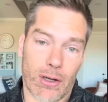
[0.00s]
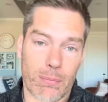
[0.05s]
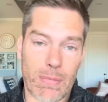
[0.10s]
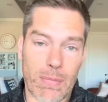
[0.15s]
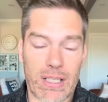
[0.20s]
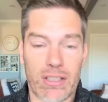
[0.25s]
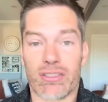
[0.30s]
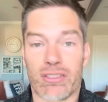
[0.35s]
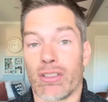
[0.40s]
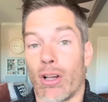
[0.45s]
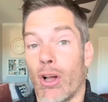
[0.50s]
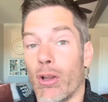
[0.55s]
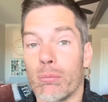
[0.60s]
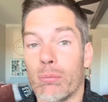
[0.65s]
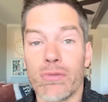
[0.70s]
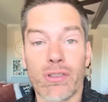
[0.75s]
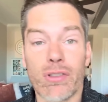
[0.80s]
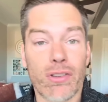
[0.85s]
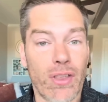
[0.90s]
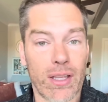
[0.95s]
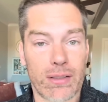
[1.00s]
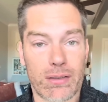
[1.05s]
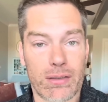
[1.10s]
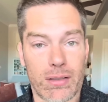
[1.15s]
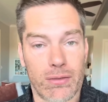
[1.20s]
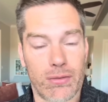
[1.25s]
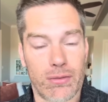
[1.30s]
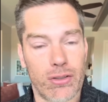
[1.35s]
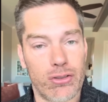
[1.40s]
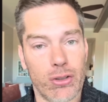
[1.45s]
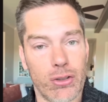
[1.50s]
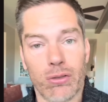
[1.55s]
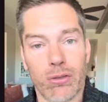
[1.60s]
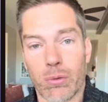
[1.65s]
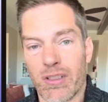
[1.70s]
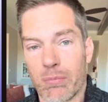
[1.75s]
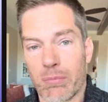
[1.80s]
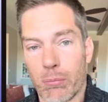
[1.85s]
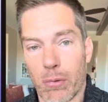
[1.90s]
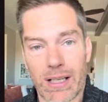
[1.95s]
are many psalms that the Jews
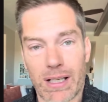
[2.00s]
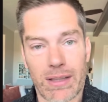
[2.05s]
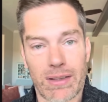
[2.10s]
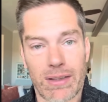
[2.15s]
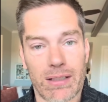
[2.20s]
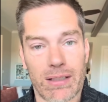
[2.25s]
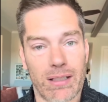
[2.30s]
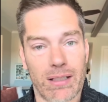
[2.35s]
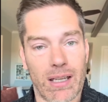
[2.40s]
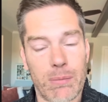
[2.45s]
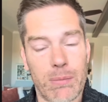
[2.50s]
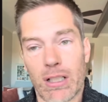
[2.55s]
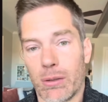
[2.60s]
would have prayed at that time,